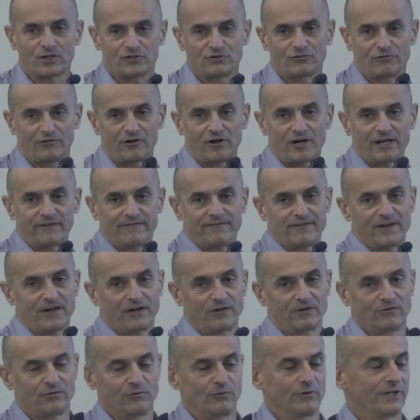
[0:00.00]
or
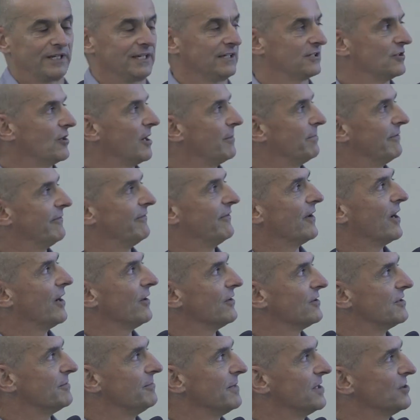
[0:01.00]
iPhone or any type of phone
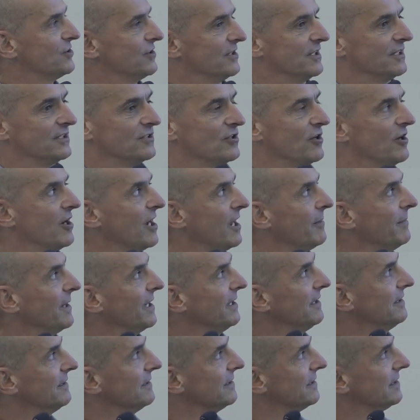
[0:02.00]
to measure the
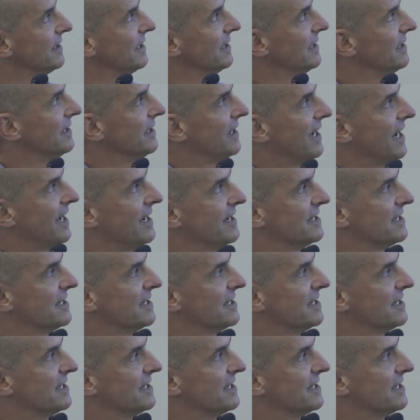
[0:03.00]
timing, and a